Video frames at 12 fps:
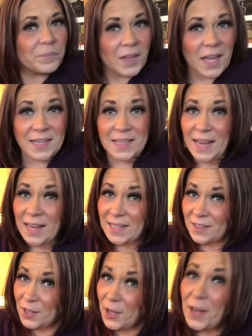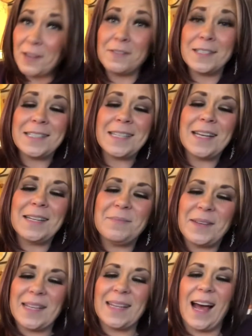a lot of
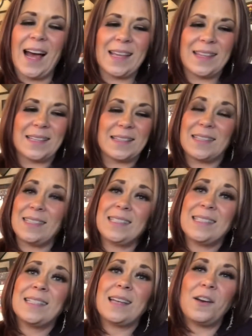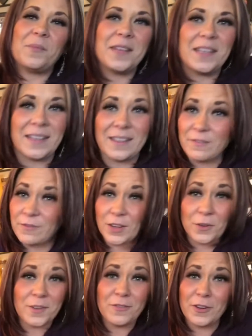excitement. I think this is coming in
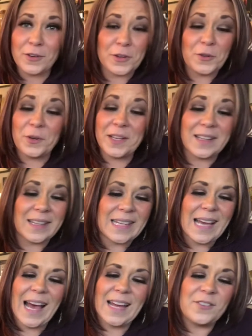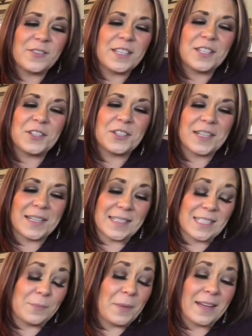very, very quickly. I don't think you're going to
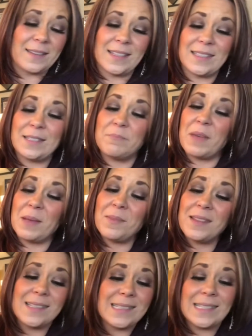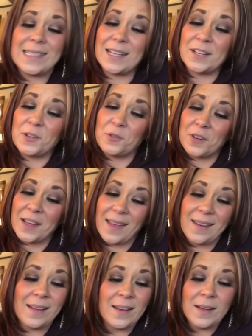expect this. And maybe this is going to
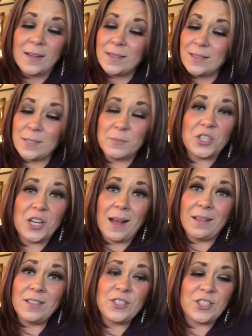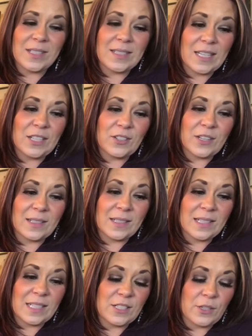create some challenges that you're going to
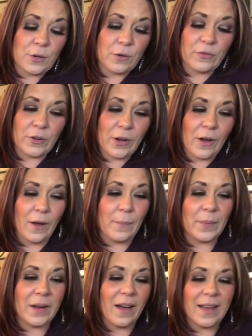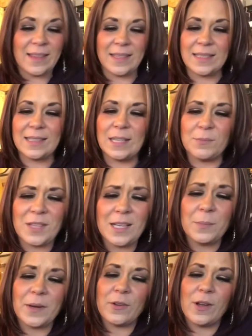need to overcome. But I think something
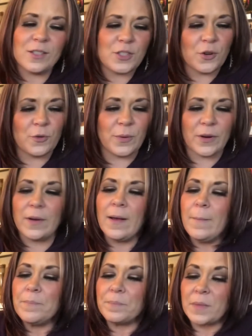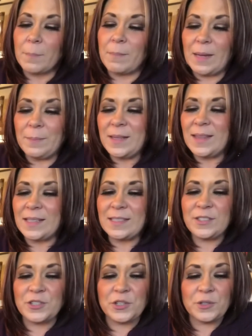about October, maybe
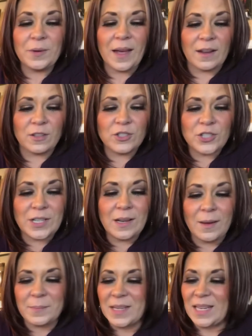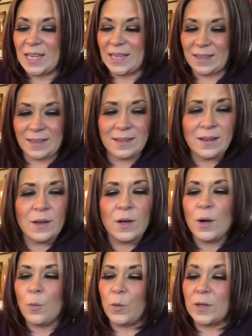this new energy coming in
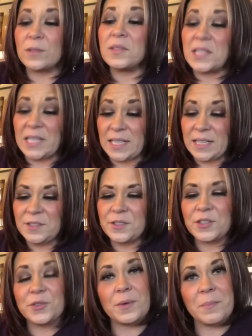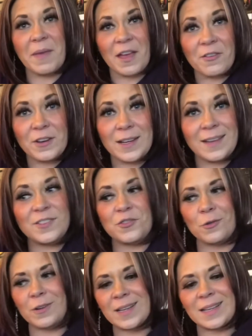will lead to a marriage
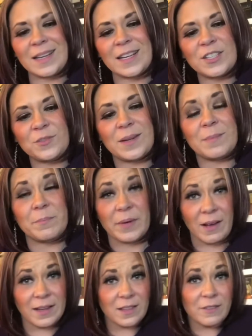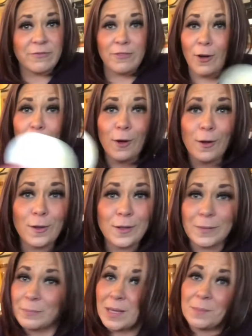or an engagement by the
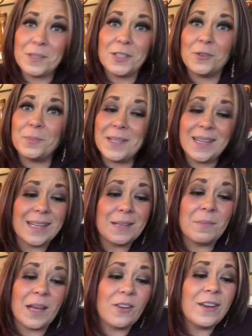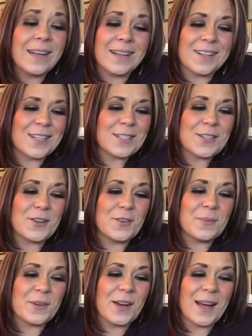fall. Maybe you'll be getting married in
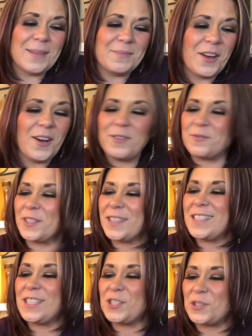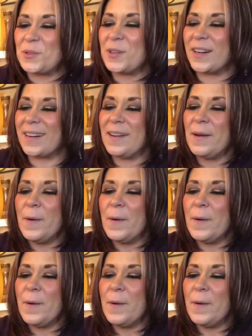October. I'm not really sure.